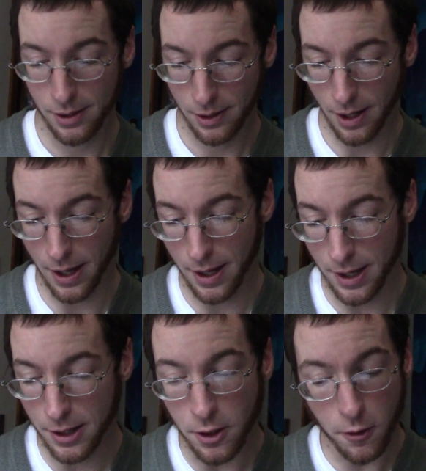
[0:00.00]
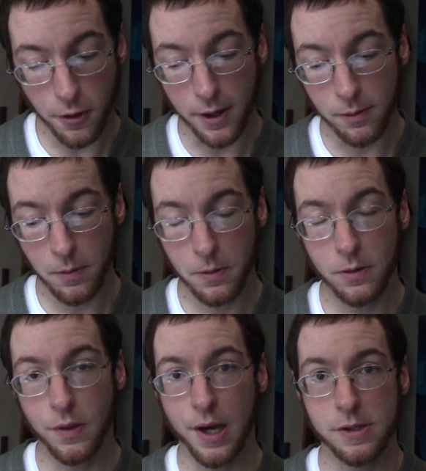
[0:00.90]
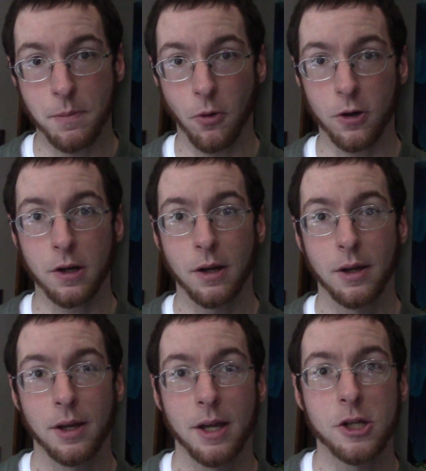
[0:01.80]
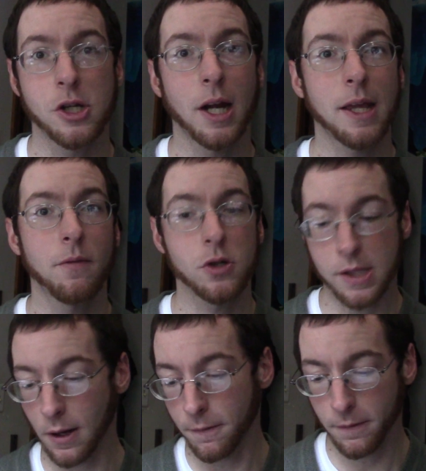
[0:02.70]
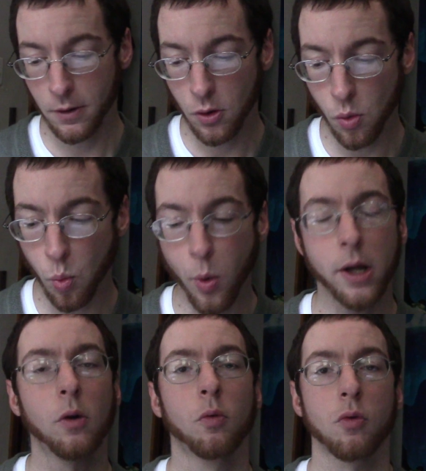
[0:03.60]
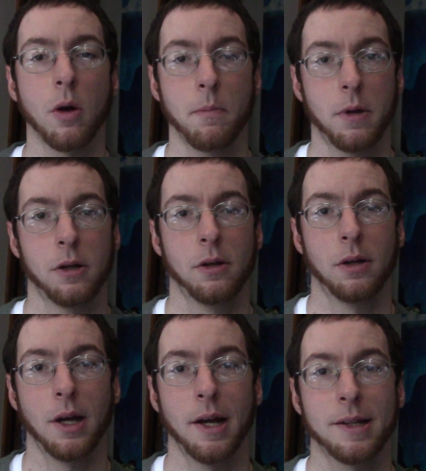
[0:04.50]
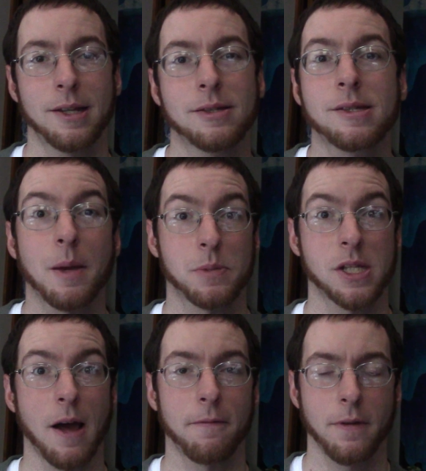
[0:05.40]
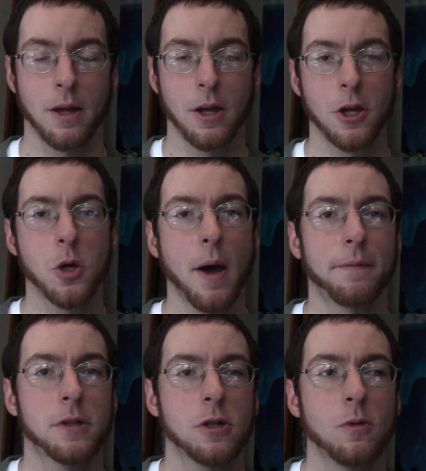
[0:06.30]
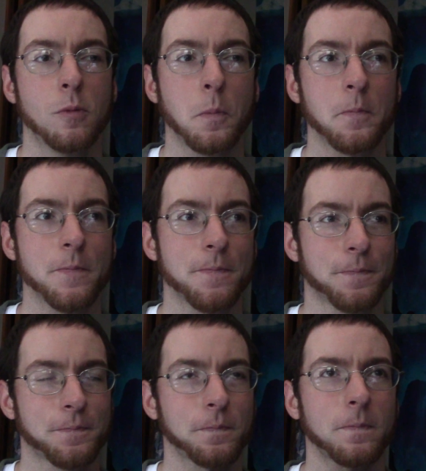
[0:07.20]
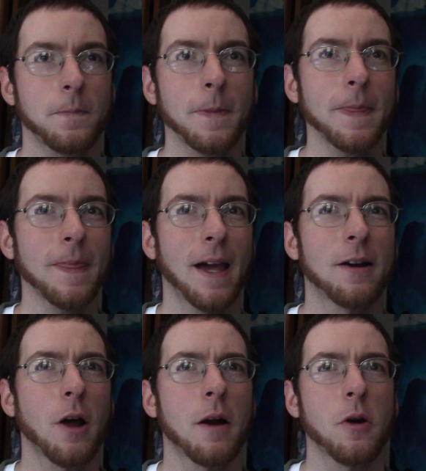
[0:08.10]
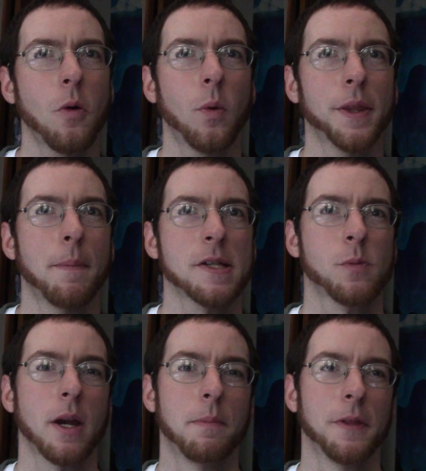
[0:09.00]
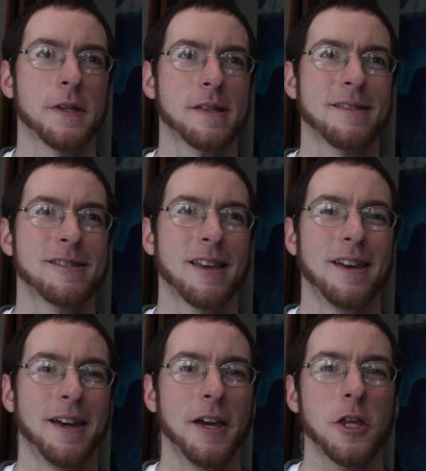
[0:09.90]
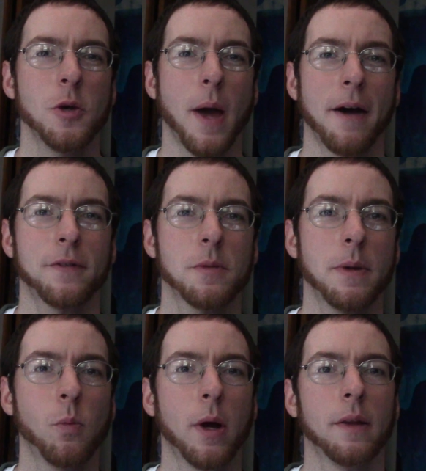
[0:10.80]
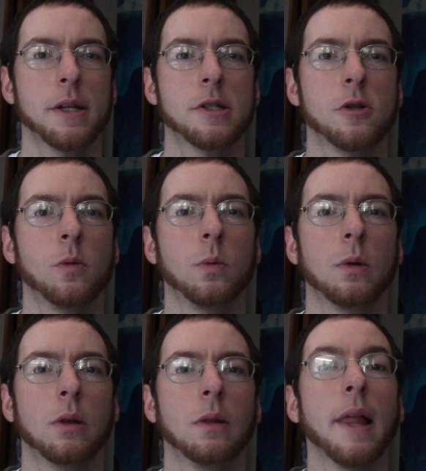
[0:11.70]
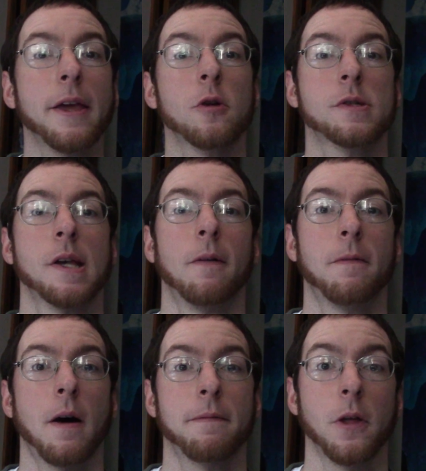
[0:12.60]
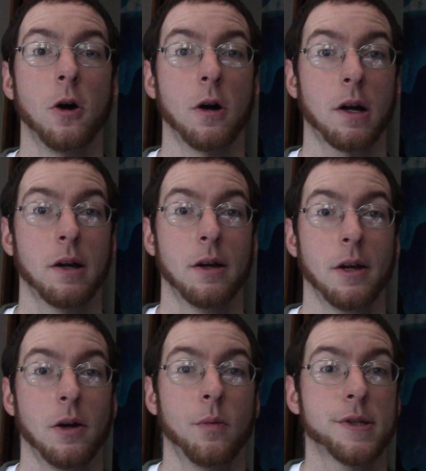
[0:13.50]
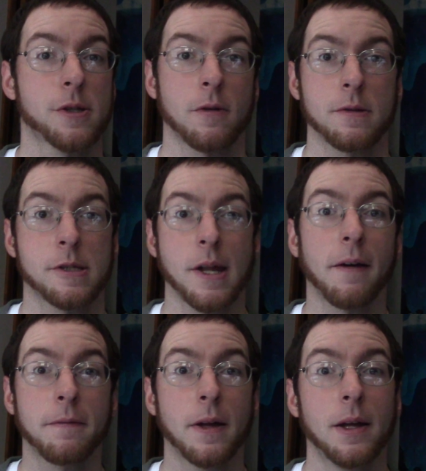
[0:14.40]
Another thing that is important is you got to give yourself wiggle room to skip stuff. You have to, I don't know what the best way to put this is. You have to be willing to let yourself off the hook with certain stuff.